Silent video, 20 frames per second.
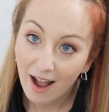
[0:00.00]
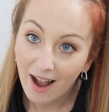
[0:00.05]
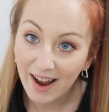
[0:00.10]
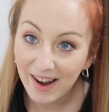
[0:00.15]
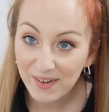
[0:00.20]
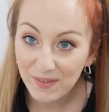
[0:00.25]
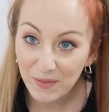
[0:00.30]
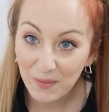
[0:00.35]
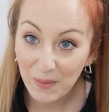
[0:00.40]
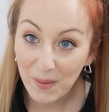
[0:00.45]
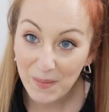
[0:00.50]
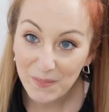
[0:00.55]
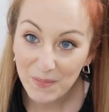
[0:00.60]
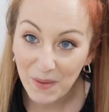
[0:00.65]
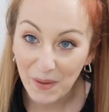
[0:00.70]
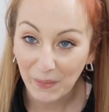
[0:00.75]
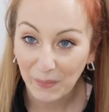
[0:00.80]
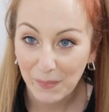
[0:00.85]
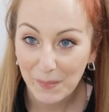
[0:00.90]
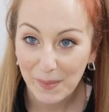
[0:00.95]
Hi everyone,
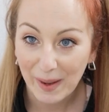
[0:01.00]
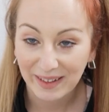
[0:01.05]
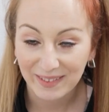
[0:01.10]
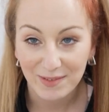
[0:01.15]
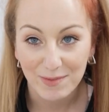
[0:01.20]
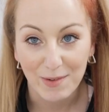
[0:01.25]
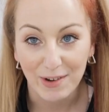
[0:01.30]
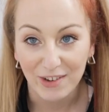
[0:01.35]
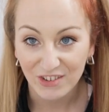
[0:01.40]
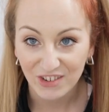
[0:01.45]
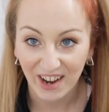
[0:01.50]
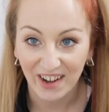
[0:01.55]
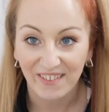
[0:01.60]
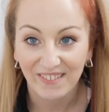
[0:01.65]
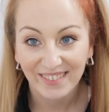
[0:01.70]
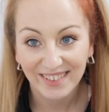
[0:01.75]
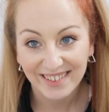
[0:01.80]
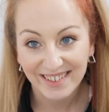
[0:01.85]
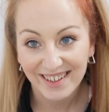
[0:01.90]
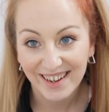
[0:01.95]
welcome back to my
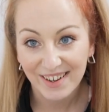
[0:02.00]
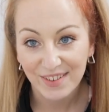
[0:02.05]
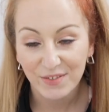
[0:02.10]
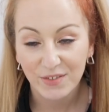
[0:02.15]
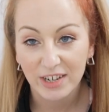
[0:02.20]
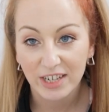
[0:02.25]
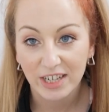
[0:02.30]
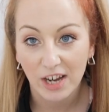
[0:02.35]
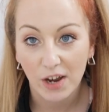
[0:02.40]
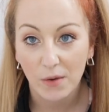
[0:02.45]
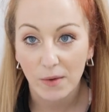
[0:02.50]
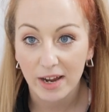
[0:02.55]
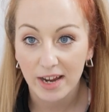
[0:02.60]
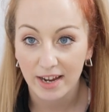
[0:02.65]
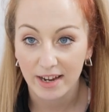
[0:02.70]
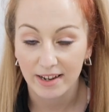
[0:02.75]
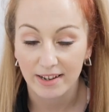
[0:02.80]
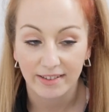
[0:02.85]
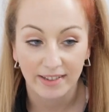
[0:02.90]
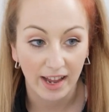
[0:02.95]
channel and today's video
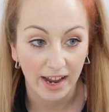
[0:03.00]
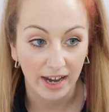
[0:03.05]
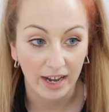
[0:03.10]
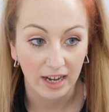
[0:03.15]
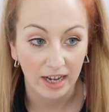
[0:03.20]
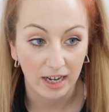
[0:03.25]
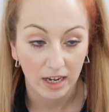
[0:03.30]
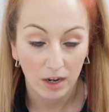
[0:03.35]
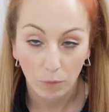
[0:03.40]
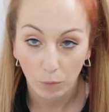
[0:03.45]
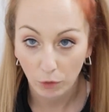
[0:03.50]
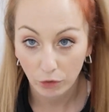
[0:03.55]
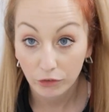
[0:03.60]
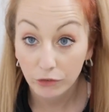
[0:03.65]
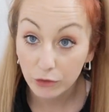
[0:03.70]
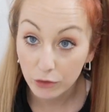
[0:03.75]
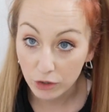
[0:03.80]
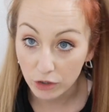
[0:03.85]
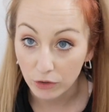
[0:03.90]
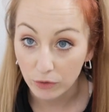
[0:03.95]
is a
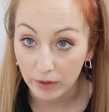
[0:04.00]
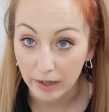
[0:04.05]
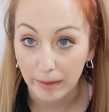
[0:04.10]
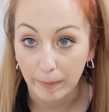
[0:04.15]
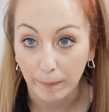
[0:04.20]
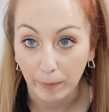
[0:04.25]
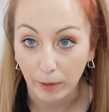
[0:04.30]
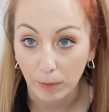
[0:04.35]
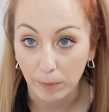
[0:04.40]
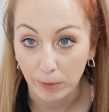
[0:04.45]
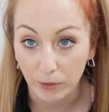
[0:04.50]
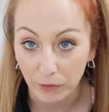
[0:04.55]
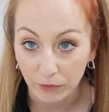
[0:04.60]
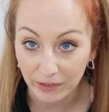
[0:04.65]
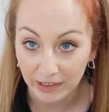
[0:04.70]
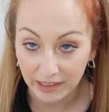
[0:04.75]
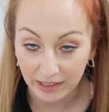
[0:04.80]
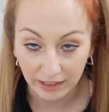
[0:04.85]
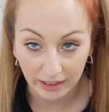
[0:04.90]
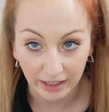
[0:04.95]
what's new in my
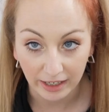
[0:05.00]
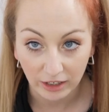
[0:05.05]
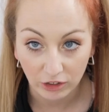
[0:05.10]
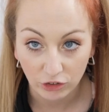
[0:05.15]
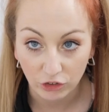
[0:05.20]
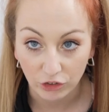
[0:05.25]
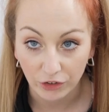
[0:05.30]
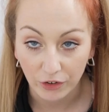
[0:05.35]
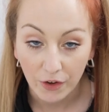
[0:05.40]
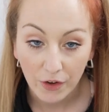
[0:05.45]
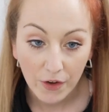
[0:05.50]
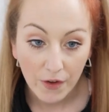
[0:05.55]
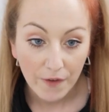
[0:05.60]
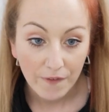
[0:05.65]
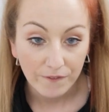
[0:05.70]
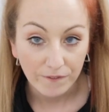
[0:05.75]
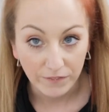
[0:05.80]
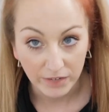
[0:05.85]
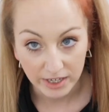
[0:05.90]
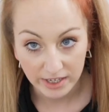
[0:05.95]
beauty collection
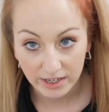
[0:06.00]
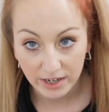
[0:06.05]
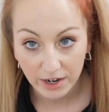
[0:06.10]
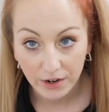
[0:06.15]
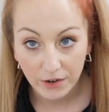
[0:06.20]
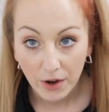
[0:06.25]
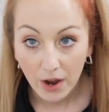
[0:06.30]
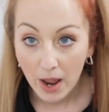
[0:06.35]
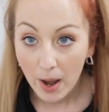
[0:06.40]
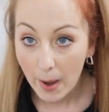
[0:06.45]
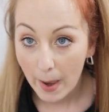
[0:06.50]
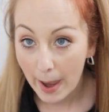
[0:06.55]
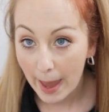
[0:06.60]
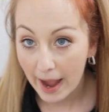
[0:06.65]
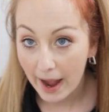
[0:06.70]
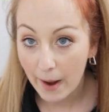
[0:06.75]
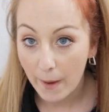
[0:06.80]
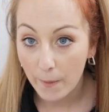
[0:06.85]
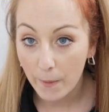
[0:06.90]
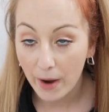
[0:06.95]
video.
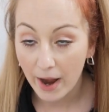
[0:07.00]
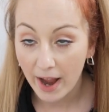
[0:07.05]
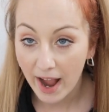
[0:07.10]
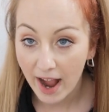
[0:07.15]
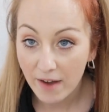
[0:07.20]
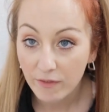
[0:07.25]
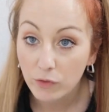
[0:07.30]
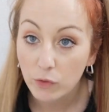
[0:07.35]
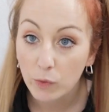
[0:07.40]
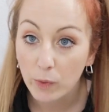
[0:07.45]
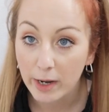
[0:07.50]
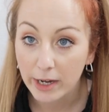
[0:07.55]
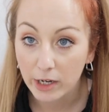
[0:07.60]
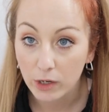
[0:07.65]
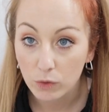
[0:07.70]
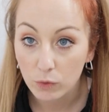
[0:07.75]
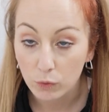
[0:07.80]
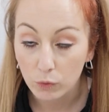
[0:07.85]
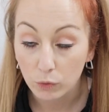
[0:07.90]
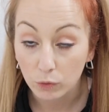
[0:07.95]
Now I have already
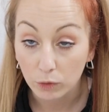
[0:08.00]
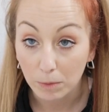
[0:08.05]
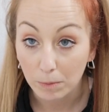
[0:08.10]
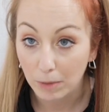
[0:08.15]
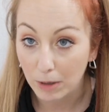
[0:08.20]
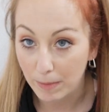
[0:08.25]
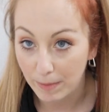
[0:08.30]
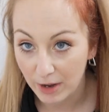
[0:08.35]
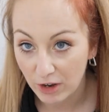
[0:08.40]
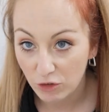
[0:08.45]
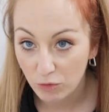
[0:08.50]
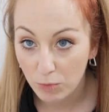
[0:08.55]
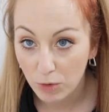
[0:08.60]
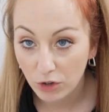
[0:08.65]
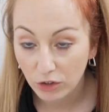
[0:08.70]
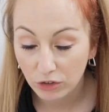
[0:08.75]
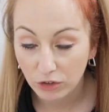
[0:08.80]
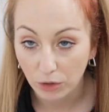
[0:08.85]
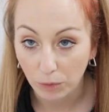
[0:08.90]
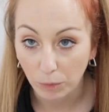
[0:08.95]
hauled my
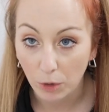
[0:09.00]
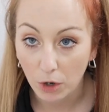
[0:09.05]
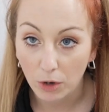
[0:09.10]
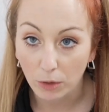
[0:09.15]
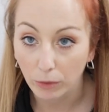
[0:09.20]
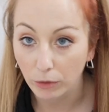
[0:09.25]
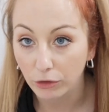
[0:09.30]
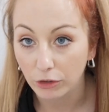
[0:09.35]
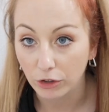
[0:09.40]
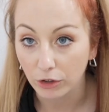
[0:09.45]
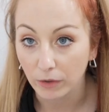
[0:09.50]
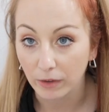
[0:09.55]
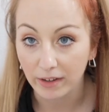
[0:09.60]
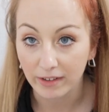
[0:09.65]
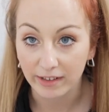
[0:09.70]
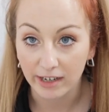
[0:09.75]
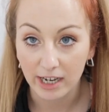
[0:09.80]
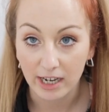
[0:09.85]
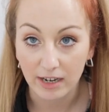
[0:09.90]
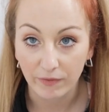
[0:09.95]
Birchbox so what I will do
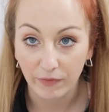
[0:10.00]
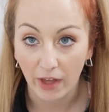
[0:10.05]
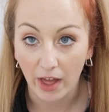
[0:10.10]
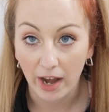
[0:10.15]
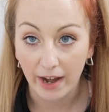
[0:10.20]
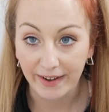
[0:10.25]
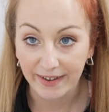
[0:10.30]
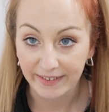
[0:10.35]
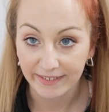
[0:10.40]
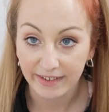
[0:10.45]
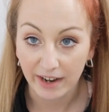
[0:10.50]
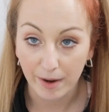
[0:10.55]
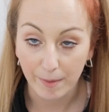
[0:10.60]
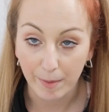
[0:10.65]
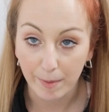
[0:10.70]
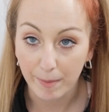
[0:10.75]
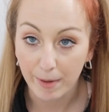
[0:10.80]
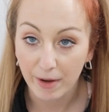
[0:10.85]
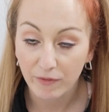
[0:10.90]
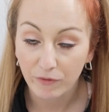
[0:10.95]
is leave that linked
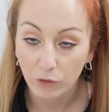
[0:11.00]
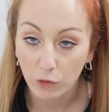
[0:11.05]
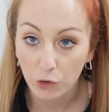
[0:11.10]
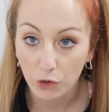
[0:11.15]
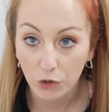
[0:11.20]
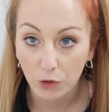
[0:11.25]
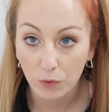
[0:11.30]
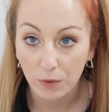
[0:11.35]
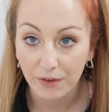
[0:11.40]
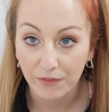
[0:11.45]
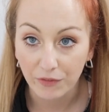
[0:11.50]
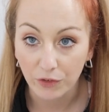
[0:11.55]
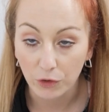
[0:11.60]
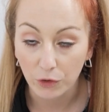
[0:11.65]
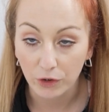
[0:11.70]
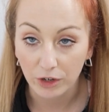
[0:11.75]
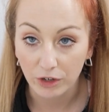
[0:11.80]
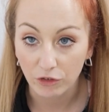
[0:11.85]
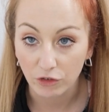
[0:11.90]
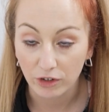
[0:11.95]
up above for you if
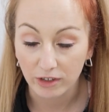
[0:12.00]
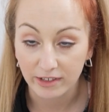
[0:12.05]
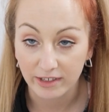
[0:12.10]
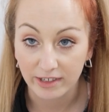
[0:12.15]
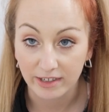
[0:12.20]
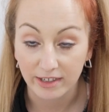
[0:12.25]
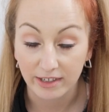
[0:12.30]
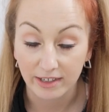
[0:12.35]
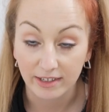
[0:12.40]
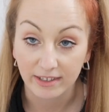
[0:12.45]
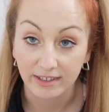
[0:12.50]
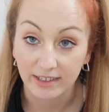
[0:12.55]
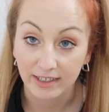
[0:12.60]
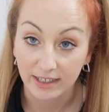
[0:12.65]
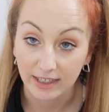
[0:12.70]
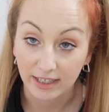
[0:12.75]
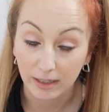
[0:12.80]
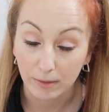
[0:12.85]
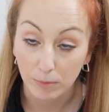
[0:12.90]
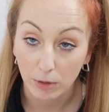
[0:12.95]
you're interested in
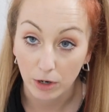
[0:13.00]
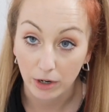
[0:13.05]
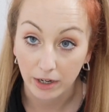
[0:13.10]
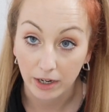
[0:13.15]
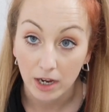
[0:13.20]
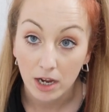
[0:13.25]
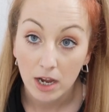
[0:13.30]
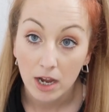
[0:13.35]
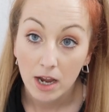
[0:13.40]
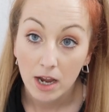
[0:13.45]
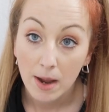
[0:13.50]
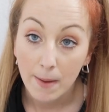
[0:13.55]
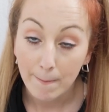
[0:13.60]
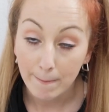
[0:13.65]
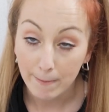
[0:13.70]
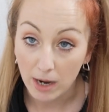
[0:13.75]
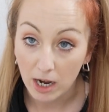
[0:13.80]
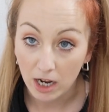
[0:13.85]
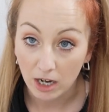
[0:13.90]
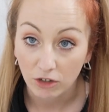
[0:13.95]
seeing my
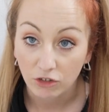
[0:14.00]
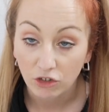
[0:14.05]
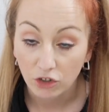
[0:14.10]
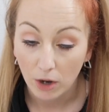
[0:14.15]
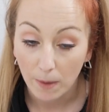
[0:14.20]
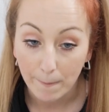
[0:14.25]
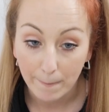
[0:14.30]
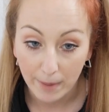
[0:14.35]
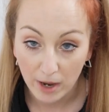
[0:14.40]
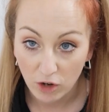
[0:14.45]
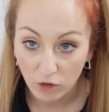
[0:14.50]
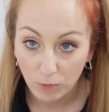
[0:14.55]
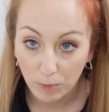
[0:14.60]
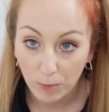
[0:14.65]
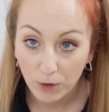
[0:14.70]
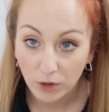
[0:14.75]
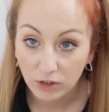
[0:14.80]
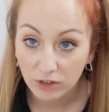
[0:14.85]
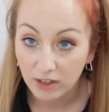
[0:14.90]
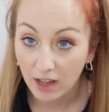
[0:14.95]
March
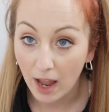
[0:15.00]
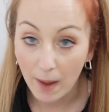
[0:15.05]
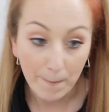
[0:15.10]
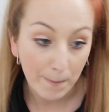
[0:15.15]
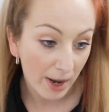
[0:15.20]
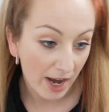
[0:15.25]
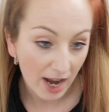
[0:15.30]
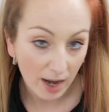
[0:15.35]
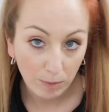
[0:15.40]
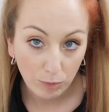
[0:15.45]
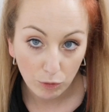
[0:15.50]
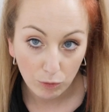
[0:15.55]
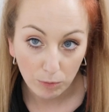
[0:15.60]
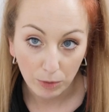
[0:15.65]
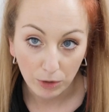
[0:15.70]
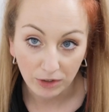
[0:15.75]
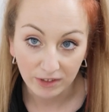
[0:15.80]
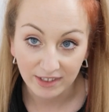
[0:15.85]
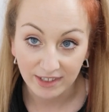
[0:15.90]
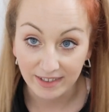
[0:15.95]
Birchbox. My April
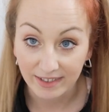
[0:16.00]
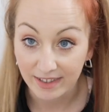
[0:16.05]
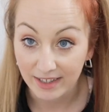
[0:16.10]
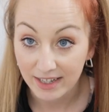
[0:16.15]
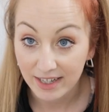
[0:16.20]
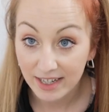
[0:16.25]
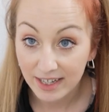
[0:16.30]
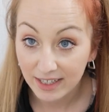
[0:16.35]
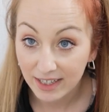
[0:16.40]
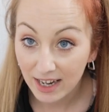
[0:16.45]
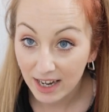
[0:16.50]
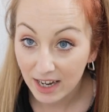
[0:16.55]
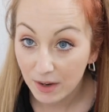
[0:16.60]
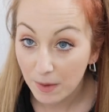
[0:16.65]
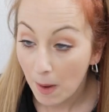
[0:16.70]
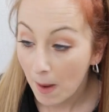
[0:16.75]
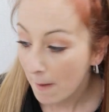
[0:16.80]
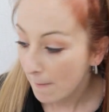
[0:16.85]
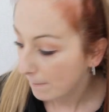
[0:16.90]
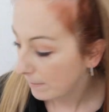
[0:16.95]
box isn't here yet
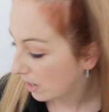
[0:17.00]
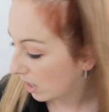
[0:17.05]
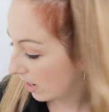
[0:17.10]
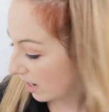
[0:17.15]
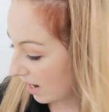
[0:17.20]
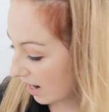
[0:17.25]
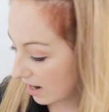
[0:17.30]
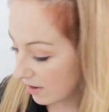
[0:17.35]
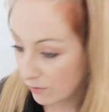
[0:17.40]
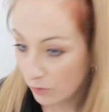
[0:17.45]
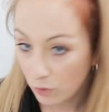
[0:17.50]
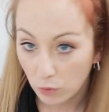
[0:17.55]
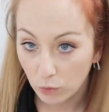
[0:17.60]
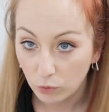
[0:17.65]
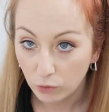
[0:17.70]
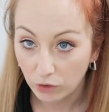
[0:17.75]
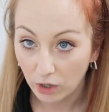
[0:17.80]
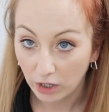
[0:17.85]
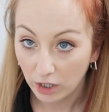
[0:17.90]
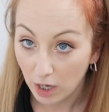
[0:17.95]
but I have
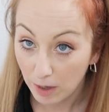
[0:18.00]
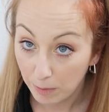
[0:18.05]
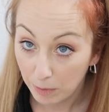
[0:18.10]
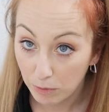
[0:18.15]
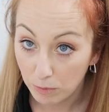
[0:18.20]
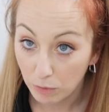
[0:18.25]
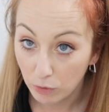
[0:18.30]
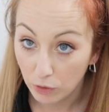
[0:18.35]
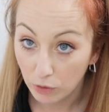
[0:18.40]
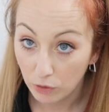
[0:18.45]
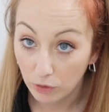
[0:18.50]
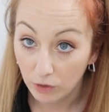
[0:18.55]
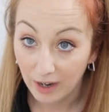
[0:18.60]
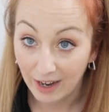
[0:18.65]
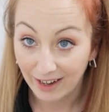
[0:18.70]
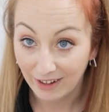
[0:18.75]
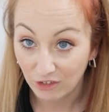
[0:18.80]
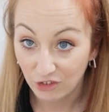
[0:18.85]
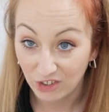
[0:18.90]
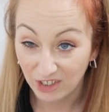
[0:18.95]
hauled a couple more
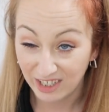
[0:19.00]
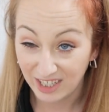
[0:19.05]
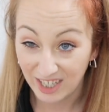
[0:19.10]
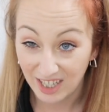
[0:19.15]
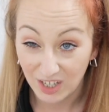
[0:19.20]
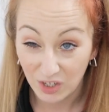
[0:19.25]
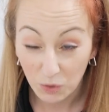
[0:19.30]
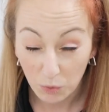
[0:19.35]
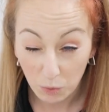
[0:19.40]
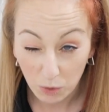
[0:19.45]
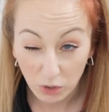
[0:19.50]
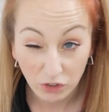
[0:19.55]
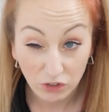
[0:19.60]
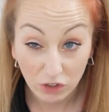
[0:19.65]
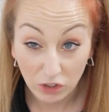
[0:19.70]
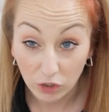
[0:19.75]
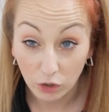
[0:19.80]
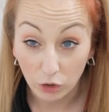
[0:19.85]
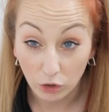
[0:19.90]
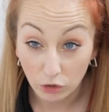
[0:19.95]
actually quite
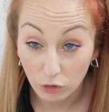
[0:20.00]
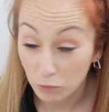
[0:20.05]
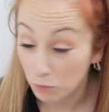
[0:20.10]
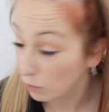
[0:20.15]
a lot